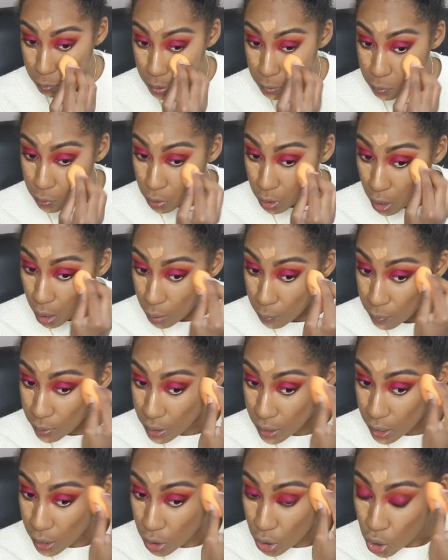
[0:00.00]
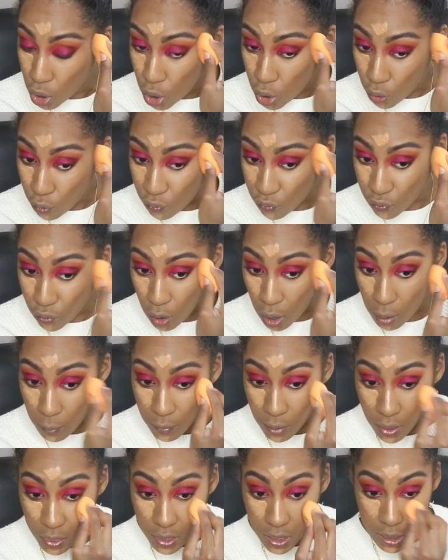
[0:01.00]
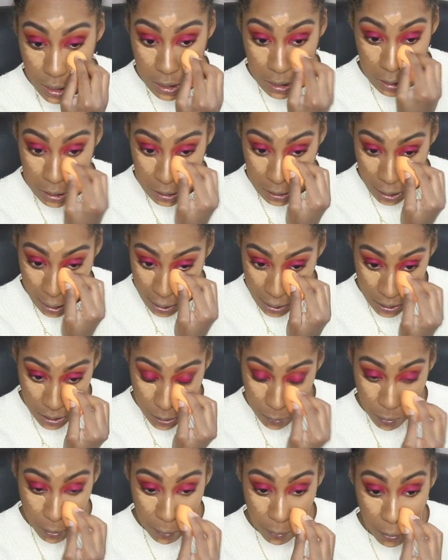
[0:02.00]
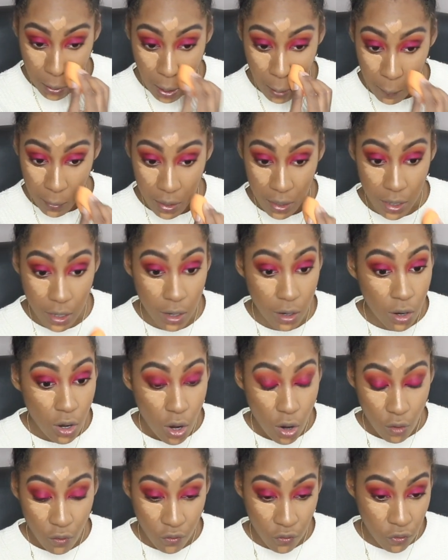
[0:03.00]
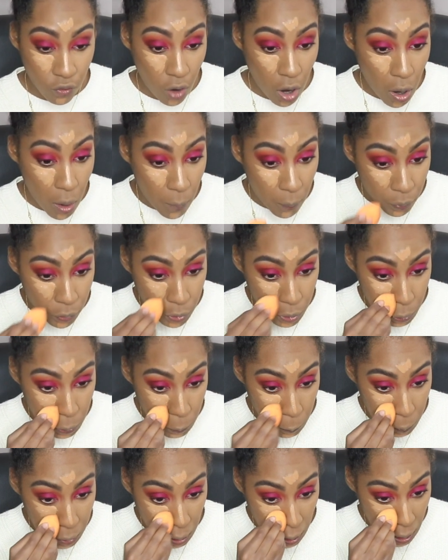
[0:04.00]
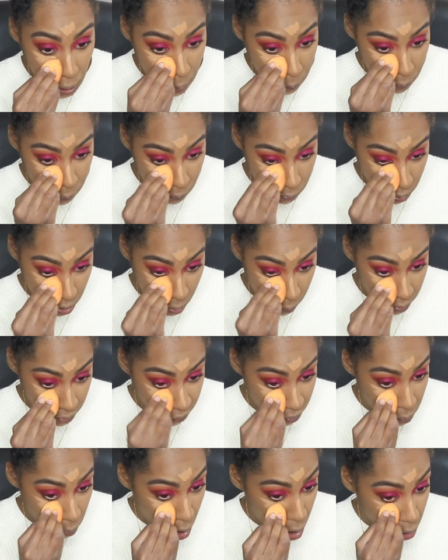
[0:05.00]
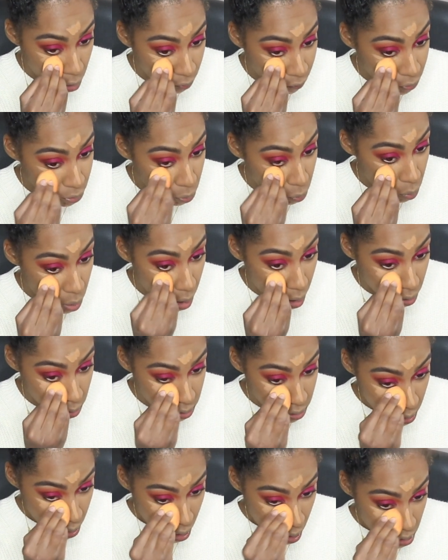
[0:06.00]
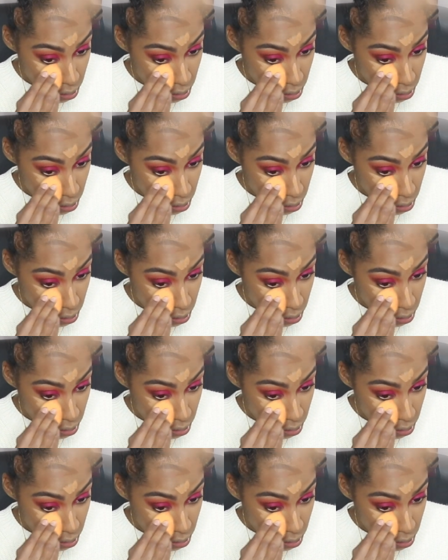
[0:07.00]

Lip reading: People come here from the States, people come here from the UK, people come here from all over the world.